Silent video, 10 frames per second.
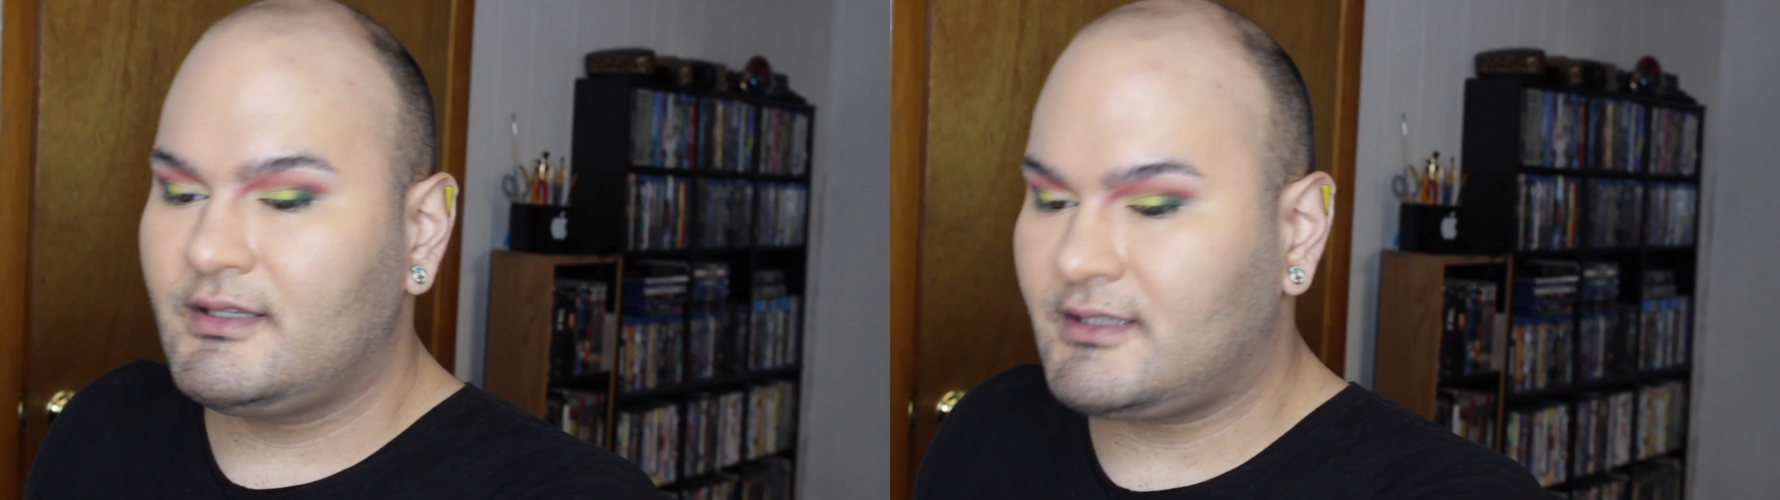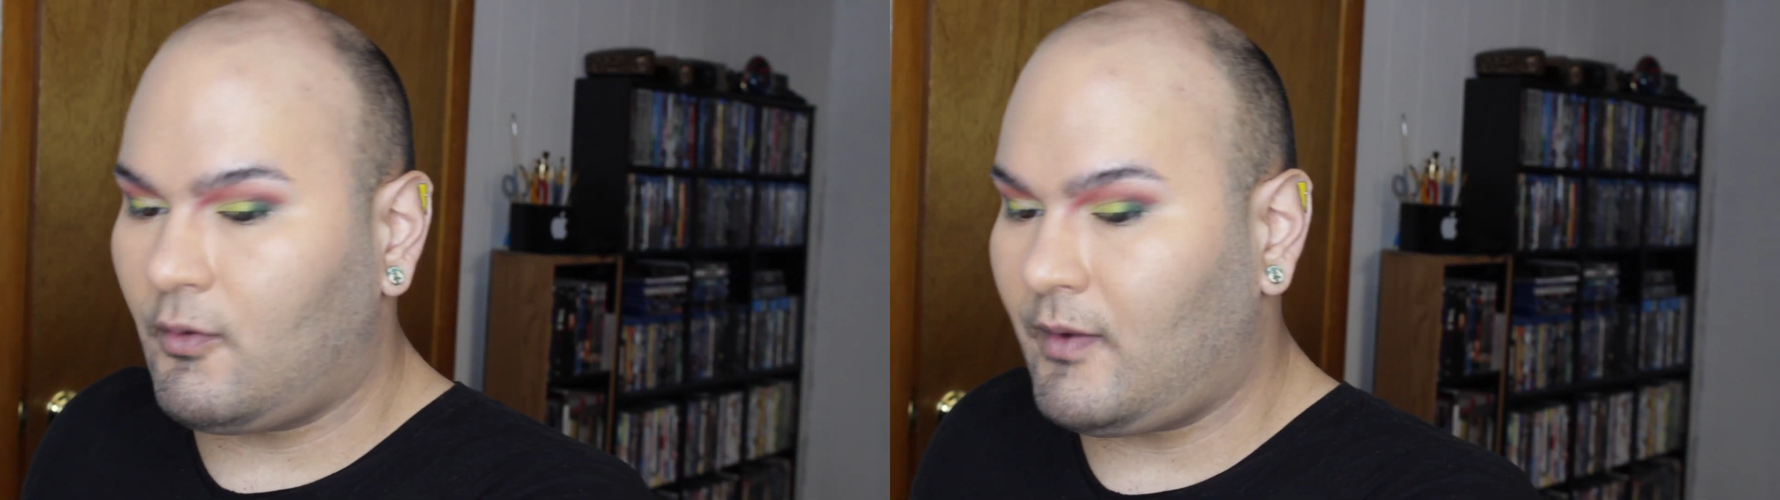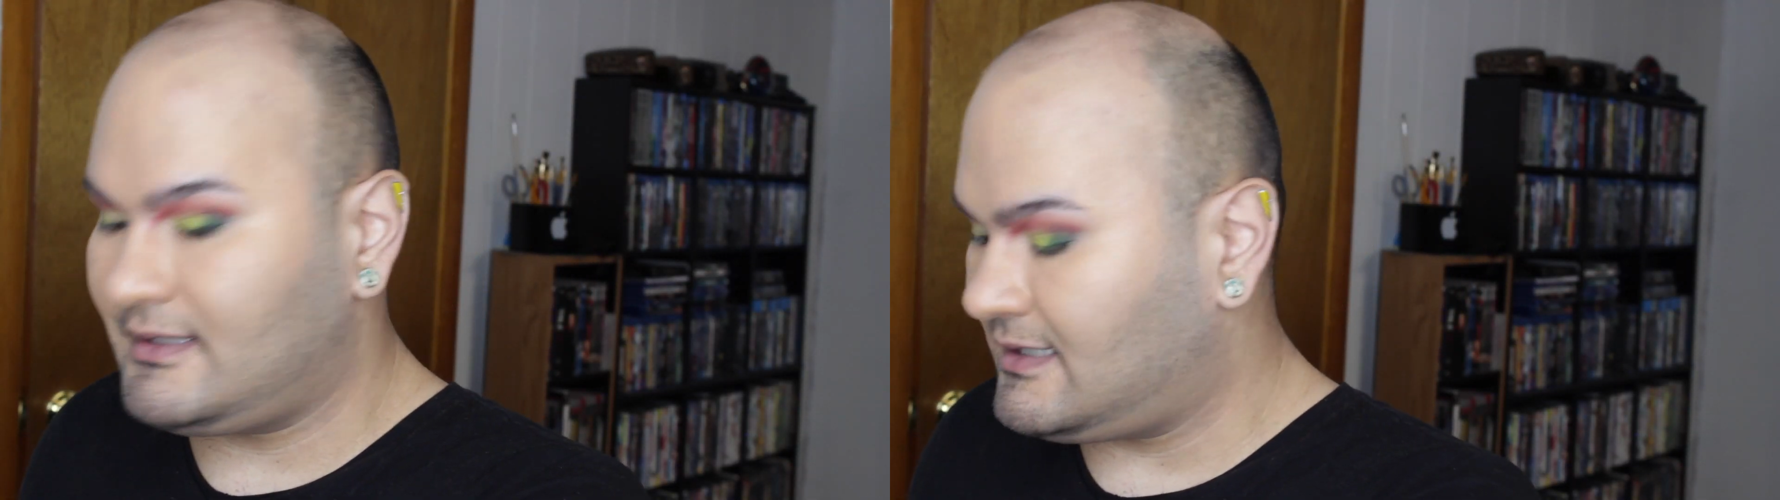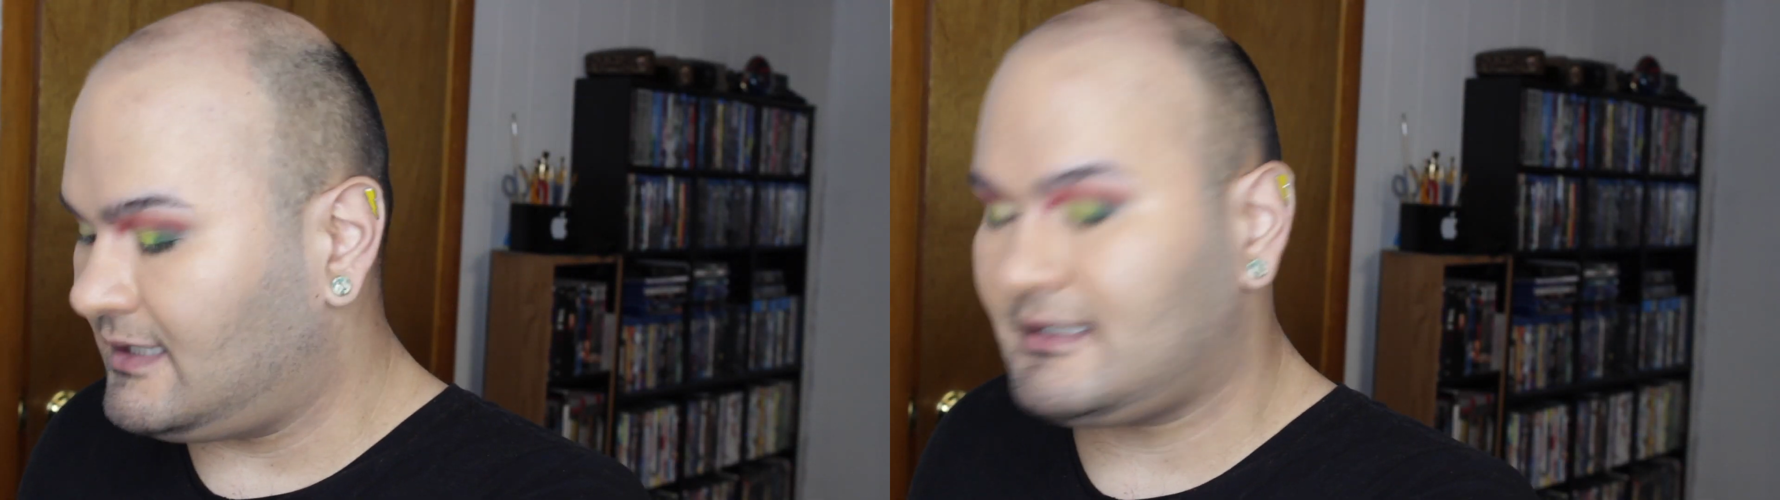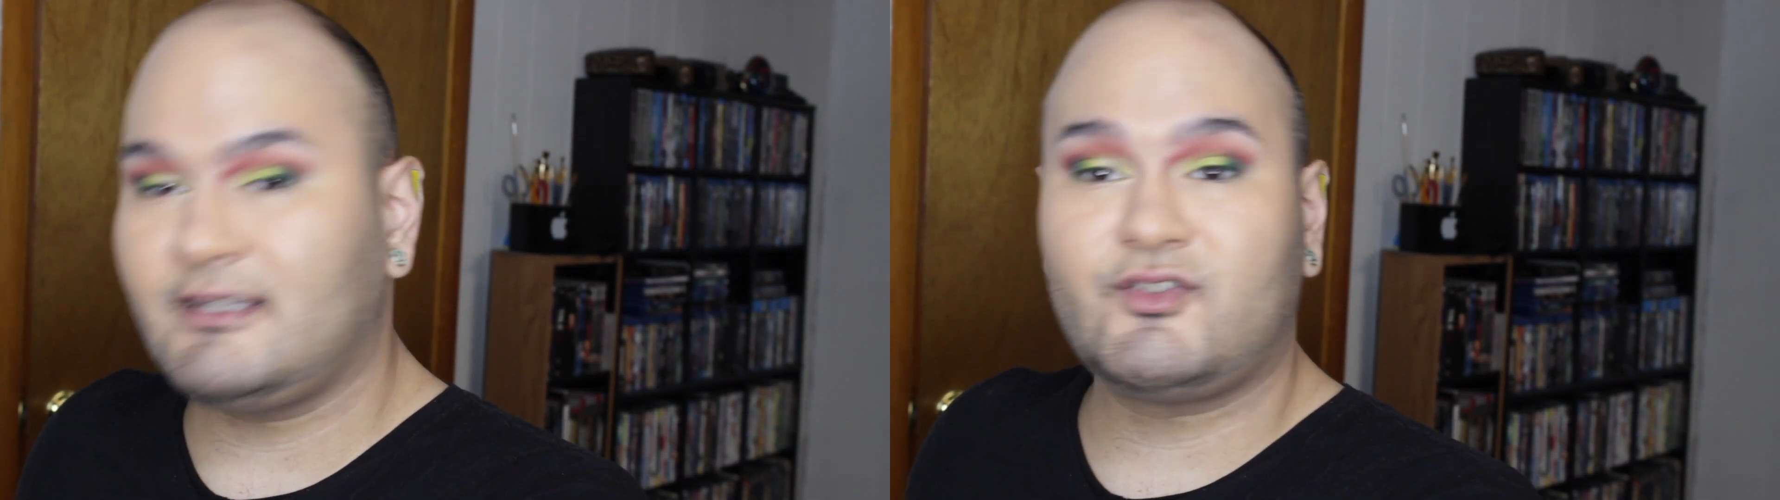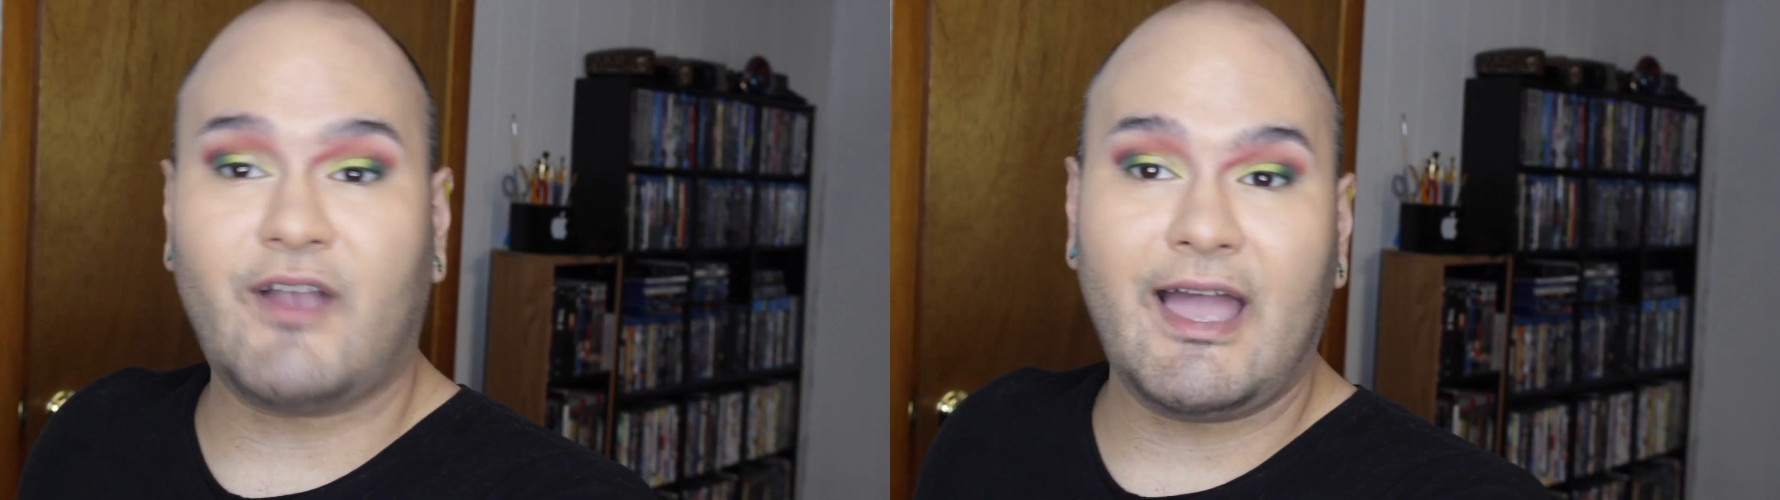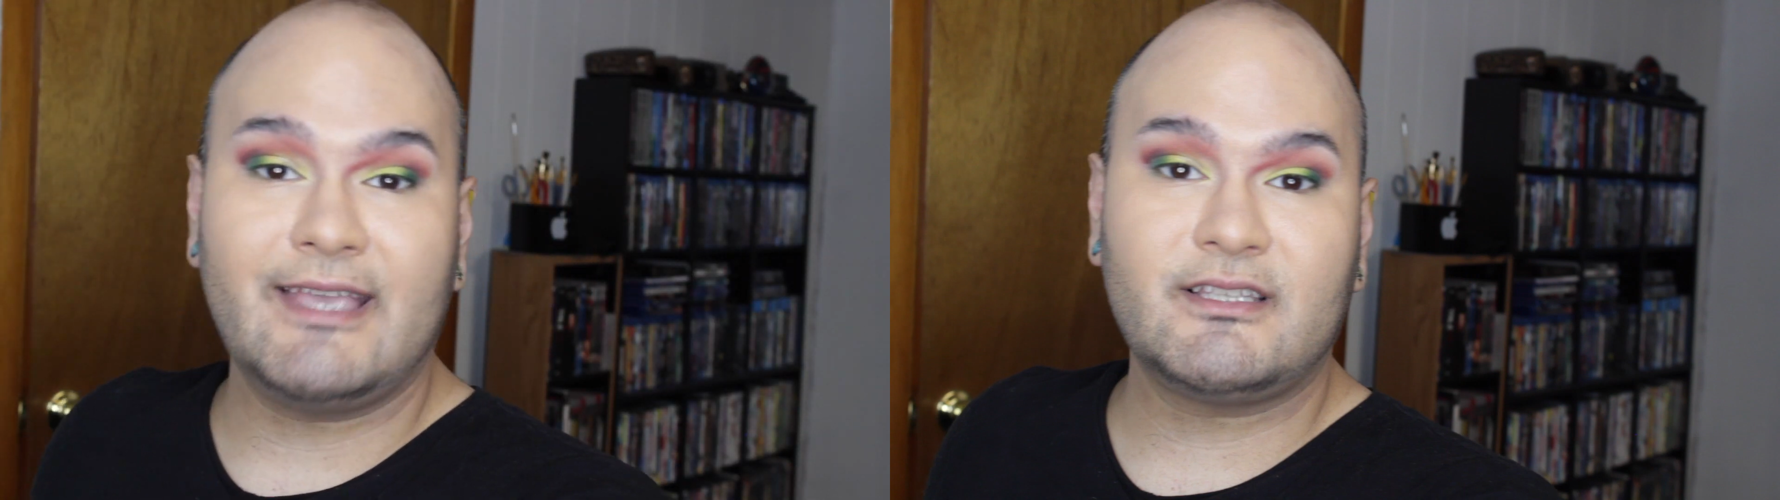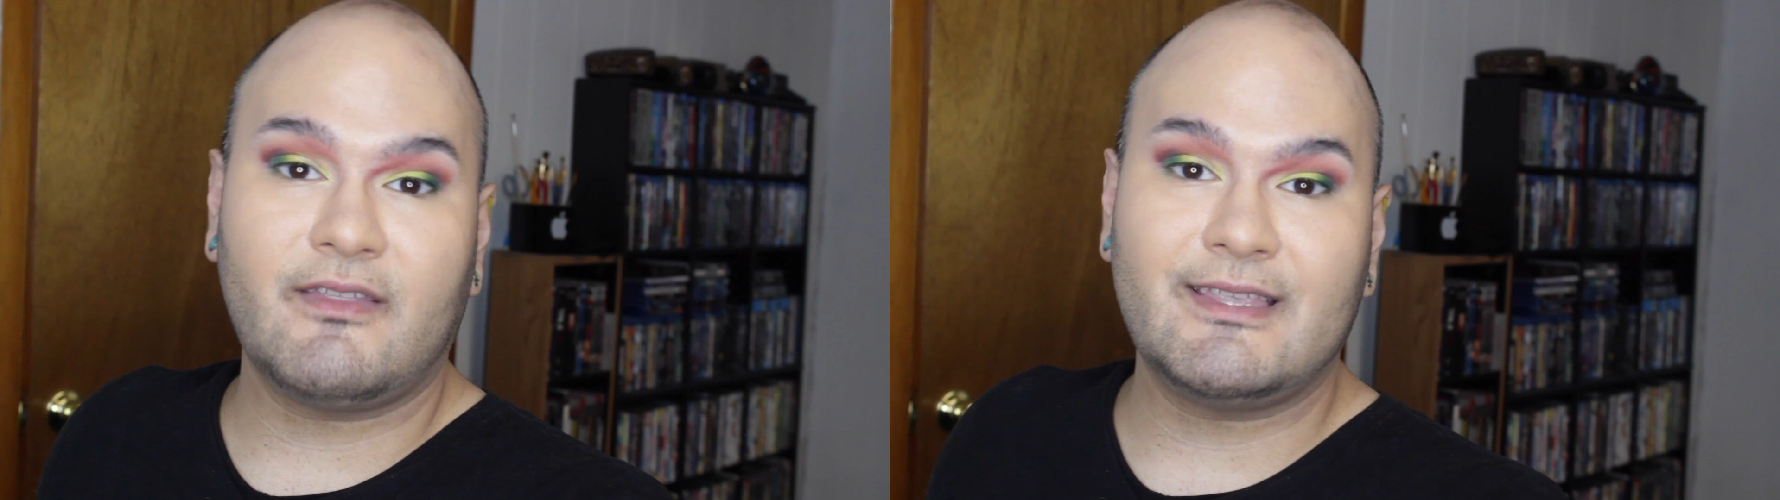so once it
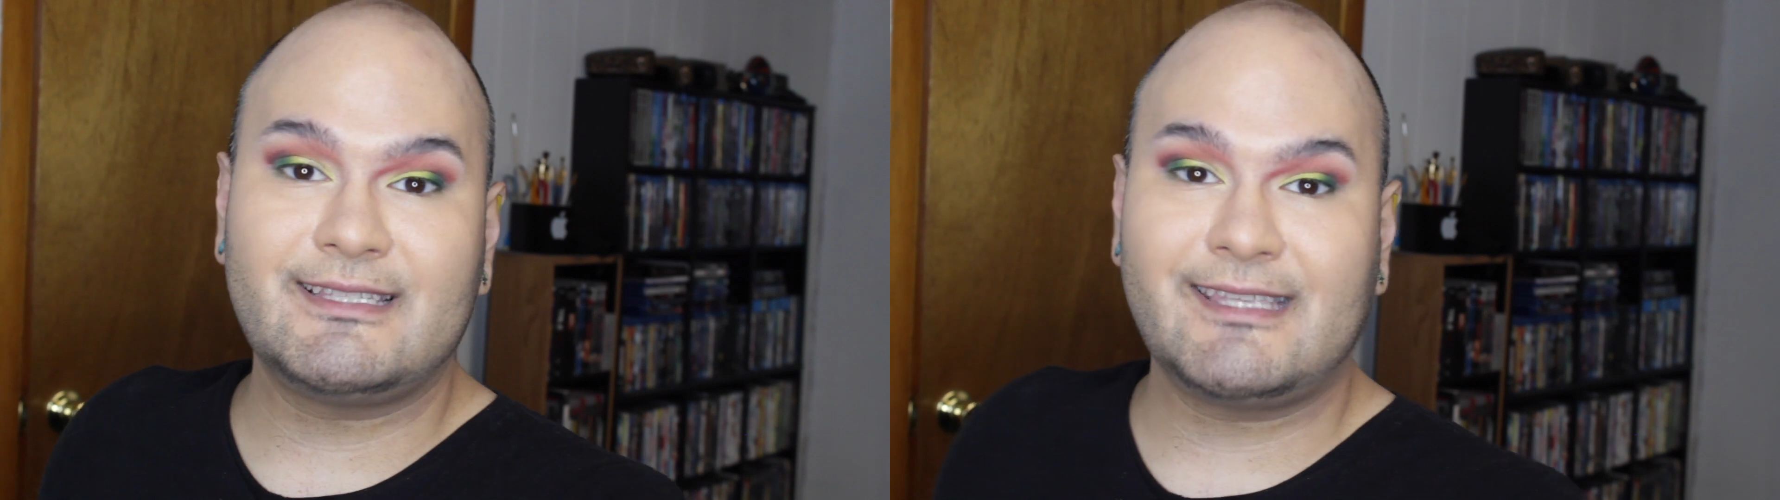dries on the